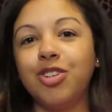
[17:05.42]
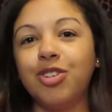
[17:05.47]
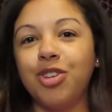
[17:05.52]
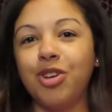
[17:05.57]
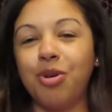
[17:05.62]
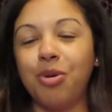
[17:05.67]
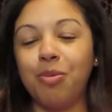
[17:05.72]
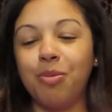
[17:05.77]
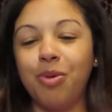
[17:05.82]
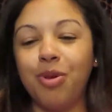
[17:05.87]
to the
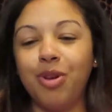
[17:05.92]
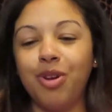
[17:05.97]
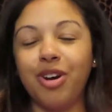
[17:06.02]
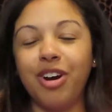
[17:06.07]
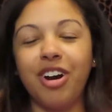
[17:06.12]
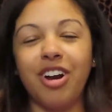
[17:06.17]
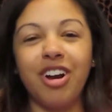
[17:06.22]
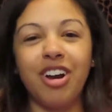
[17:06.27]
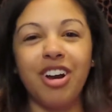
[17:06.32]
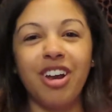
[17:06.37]

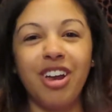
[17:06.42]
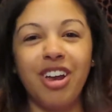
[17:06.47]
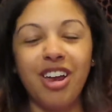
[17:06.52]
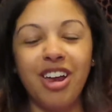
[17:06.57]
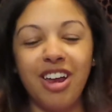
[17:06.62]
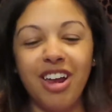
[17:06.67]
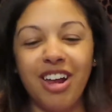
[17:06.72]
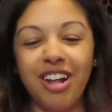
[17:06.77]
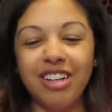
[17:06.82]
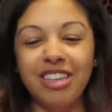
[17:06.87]
computer
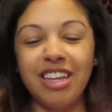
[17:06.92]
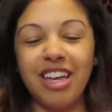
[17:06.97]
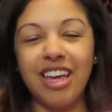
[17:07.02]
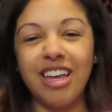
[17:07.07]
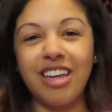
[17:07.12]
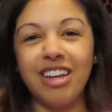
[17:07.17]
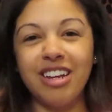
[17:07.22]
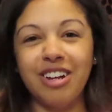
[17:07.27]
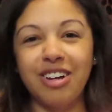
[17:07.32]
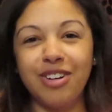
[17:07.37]

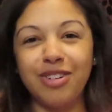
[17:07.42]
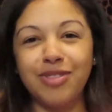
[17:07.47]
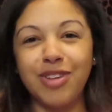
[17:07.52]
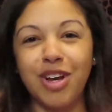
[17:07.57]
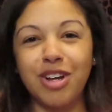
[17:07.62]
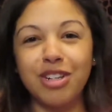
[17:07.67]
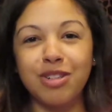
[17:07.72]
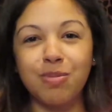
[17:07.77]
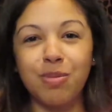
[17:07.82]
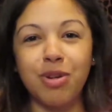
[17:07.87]
of the
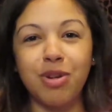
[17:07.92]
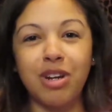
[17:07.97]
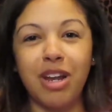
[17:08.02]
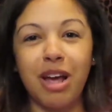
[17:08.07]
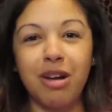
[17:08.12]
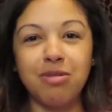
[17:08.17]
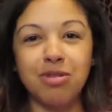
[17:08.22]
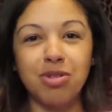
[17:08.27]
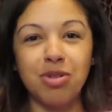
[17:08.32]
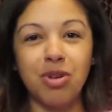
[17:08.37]
hospital that
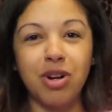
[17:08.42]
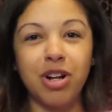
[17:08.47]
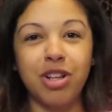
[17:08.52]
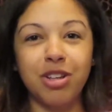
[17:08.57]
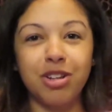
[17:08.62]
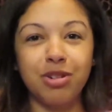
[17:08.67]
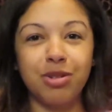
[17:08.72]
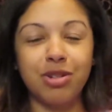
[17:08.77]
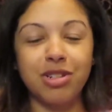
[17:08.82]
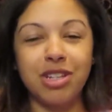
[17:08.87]
I was doing
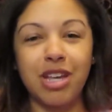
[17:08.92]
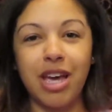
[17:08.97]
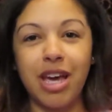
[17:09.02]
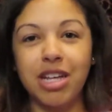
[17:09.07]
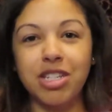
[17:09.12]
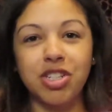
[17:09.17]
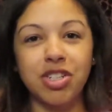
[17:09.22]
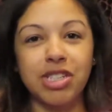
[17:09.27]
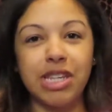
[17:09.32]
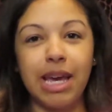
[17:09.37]
clinicals at.
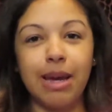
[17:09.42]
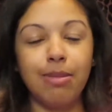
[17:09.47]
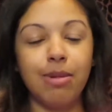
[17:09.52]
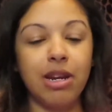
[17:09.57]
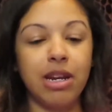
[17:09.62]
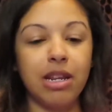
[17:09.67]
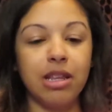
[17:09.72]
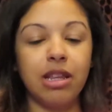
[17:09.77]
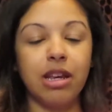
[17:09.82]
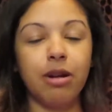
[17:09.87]
I just taped
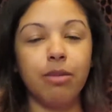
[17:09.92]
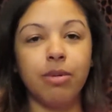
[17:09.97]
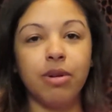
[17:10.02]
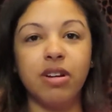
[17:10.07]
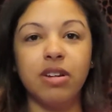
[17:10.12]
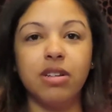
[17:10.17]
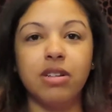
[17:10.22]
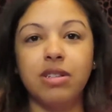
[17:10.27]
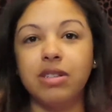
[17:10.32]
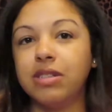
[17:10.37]
it in there
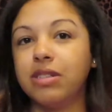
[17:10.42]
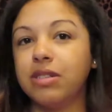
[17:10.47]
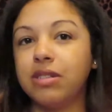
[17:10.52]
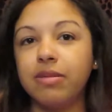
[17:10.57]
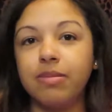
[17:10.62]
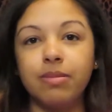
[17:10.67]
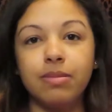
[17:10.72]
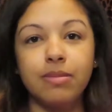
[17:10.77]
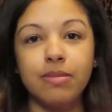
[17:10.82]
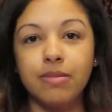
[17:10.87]
because
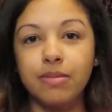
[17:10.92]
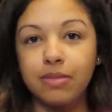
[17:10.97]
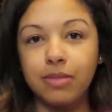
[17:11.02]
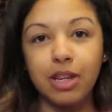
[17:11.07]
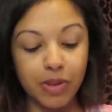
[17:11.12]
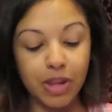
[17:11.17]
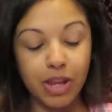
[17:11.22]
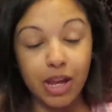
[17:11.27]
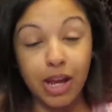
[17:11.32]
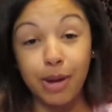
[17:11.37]

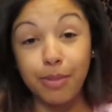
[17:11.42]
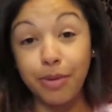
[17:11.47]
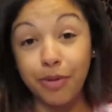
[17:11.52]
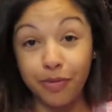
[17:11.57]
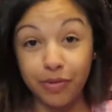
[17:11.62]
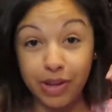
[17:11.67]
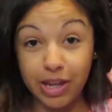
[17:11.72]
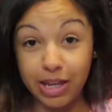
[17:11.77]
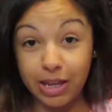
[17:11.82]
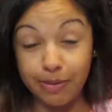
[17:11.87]
I be
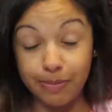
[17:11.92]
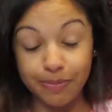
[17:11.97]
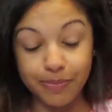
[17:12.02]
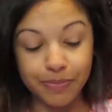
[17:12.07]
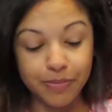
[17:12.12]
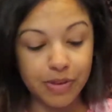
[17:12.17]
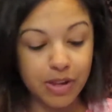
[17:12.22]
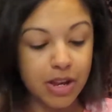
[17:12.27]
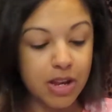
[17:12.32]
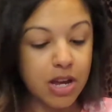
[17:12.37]
forgetting.
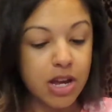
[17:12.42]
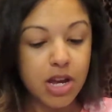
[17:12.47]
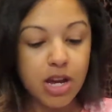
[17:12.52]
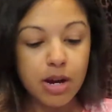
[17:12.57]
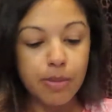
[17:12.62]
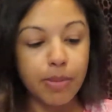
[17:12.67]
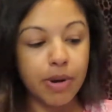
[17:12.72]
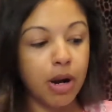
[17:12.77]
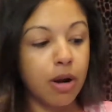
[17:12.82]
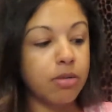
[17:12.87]

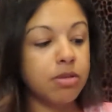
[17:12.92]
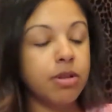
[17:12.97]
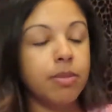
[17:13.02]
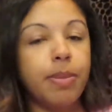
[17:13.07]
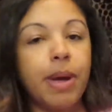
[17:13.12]
But on the